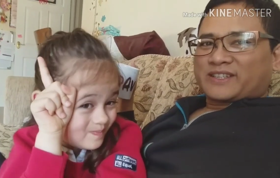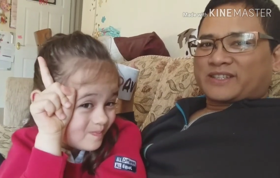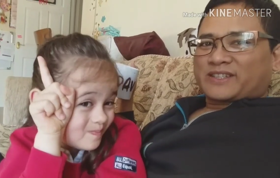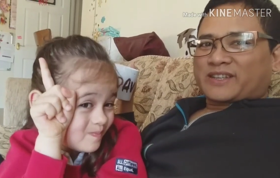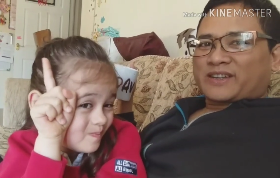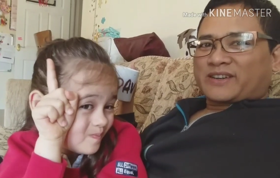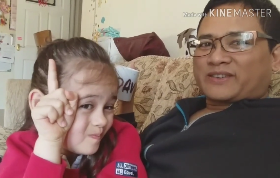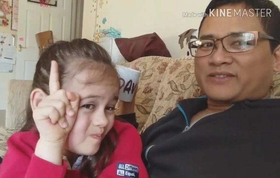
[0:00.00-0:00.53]

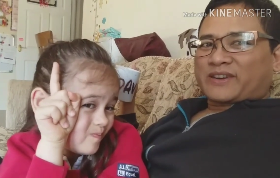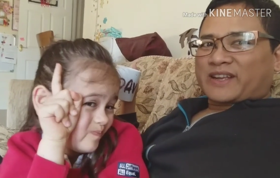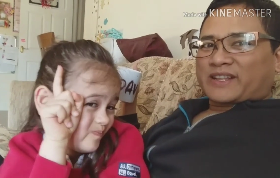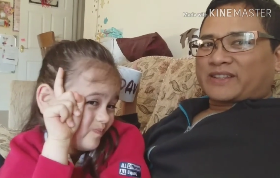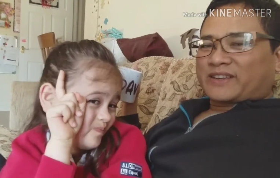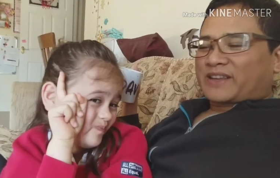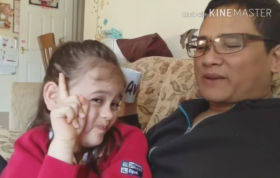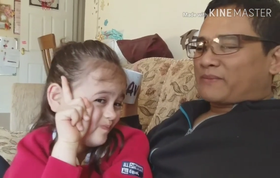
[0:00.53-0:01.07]
Speaker 1: So,
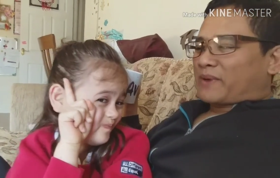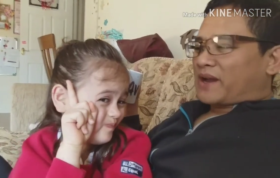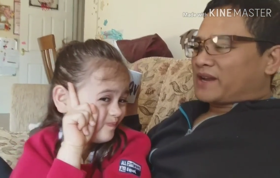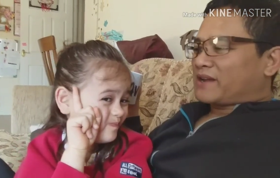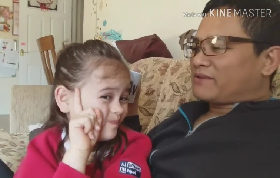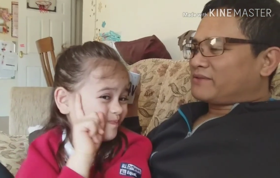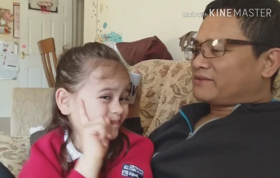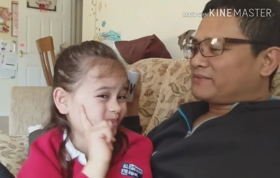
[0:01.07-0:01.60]
right, okay,
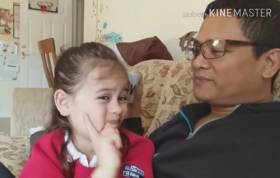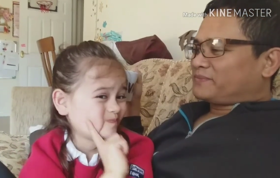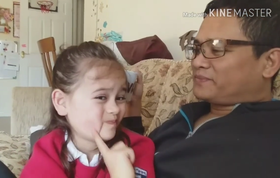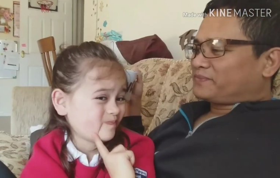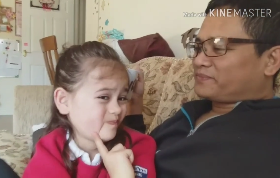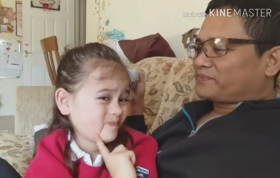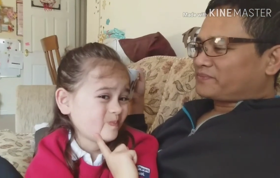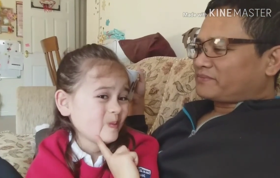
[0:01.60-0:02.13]
bye now.
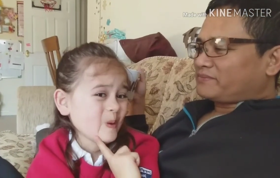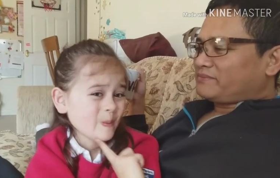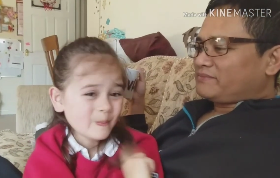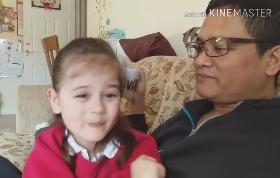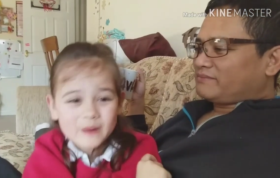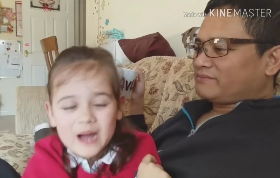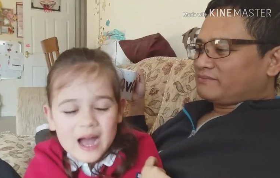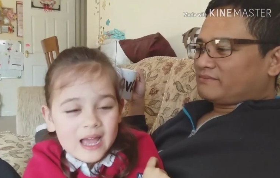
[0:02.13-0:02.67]

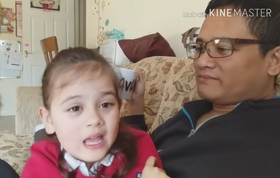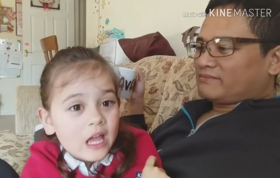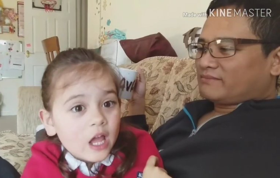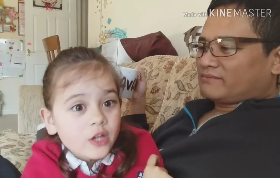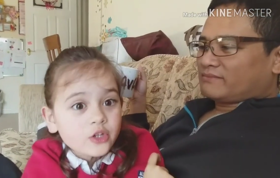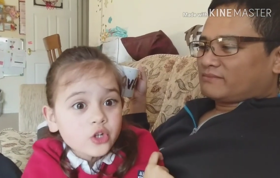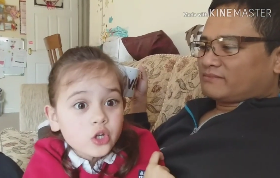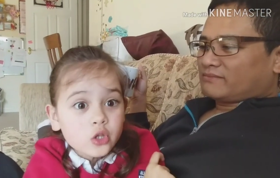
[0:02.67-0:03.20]
Speaker 2: Bye,
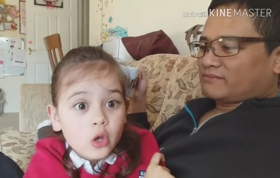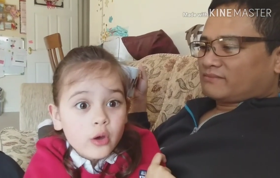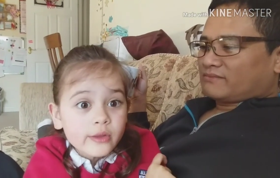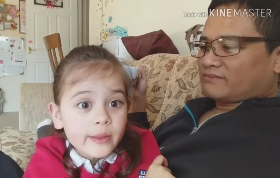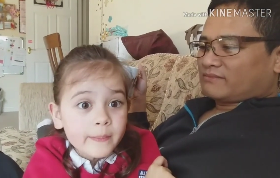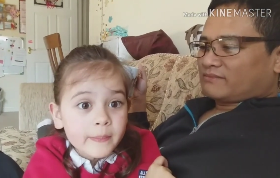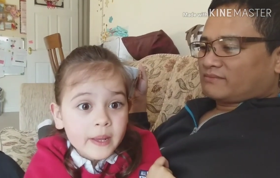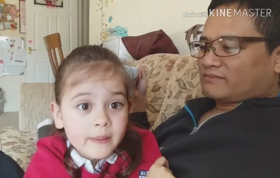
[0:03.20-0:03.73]
and you
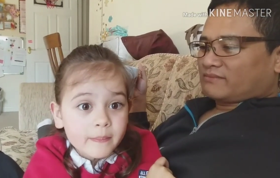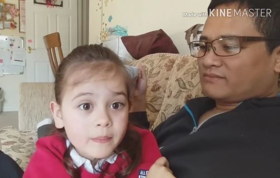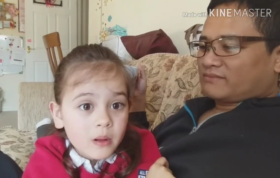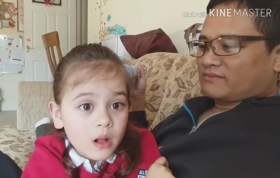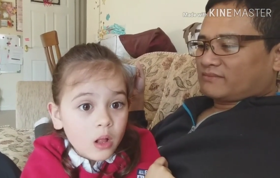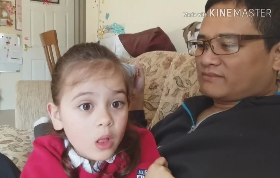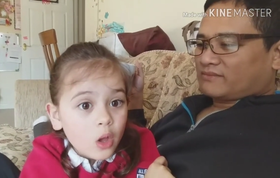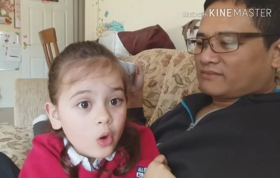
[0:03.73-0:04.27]
know the
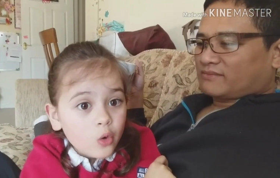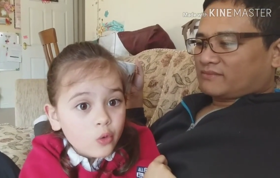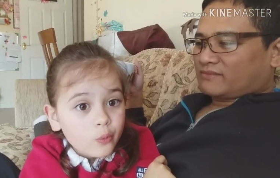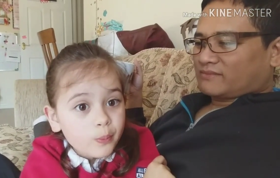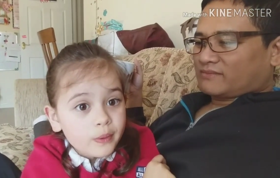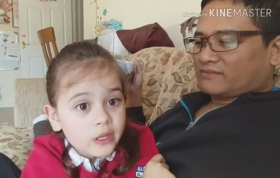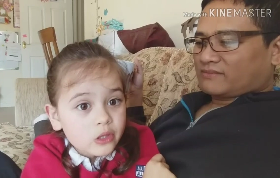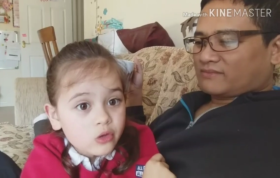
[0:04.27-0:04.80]
people
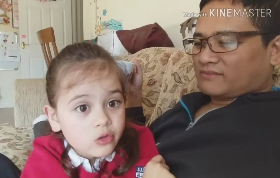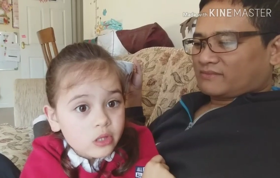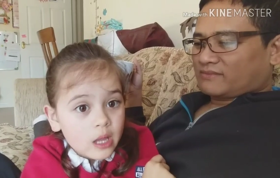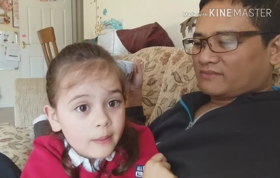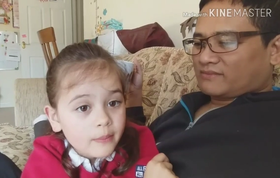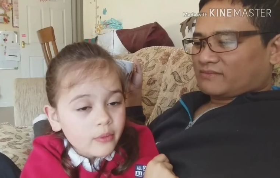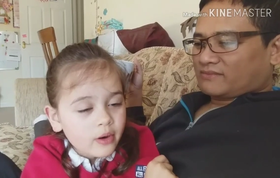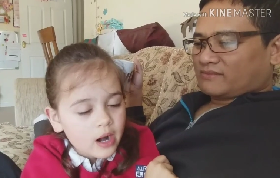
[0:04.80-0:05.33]
who been
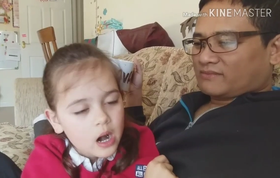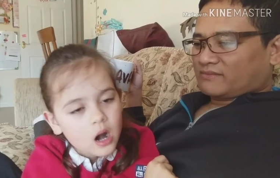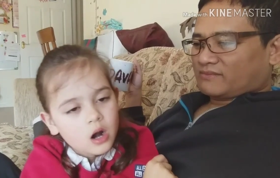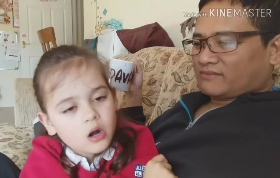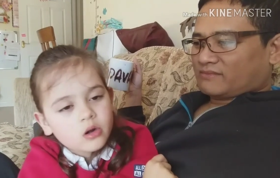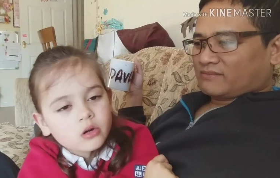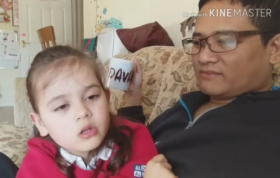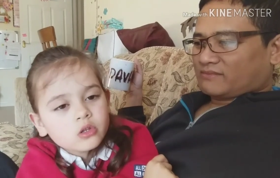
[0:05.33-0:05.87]
on Umbra
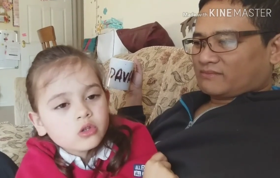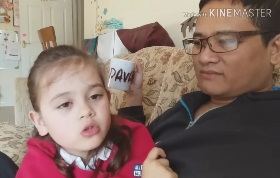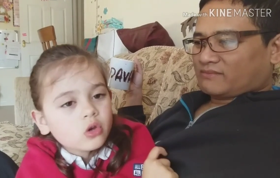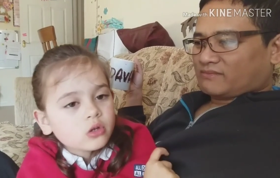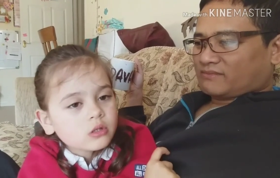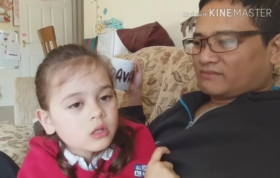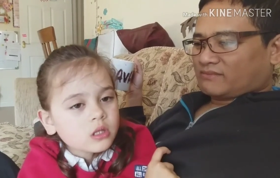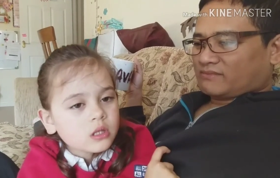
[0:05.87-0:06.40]
are
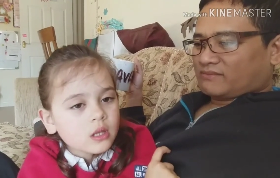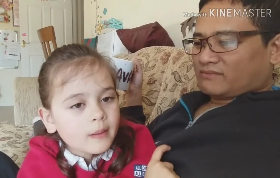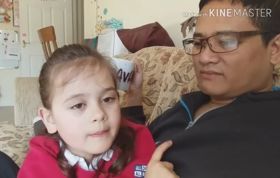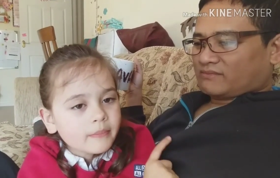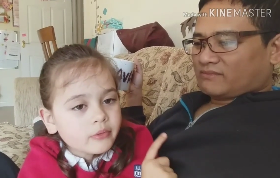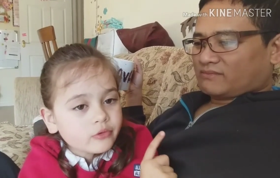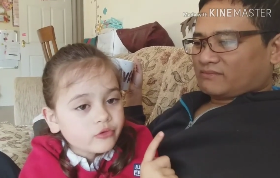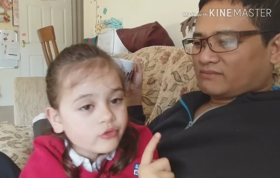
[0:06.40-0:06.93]
not the
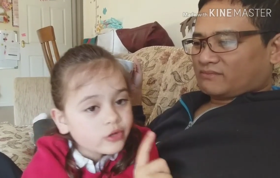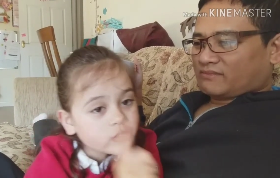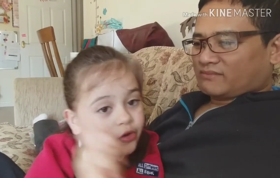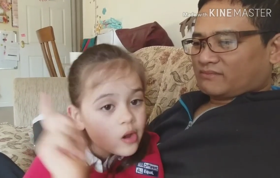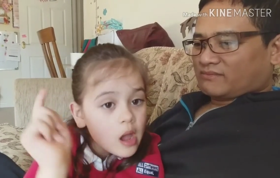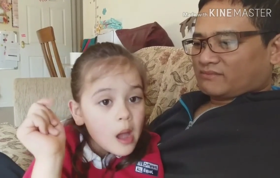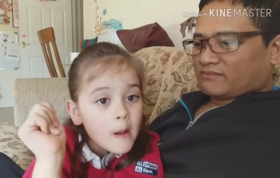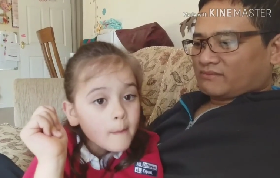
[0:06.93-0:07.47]
temple
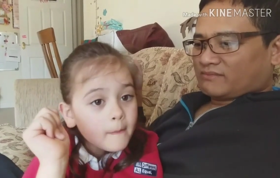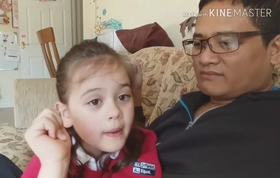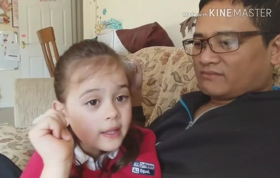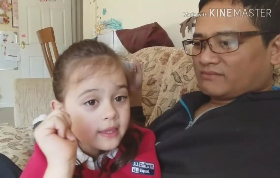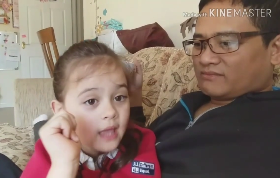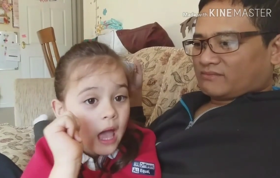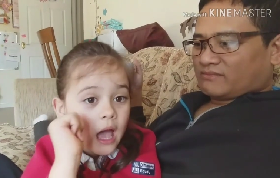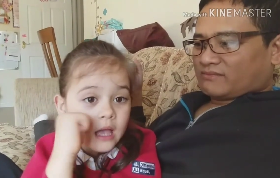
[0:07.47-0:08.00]
treasure,
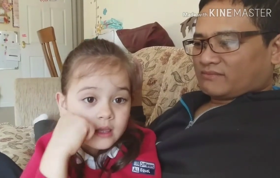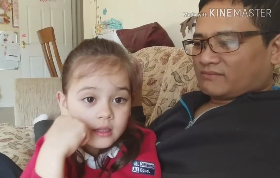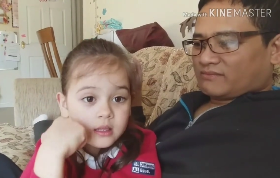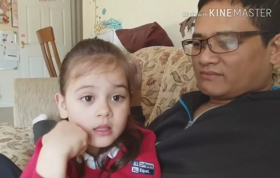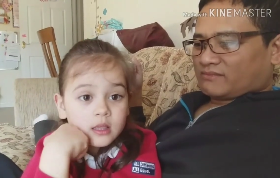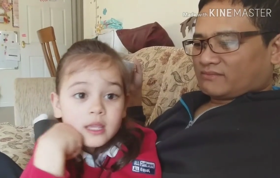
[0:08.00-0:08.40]
but at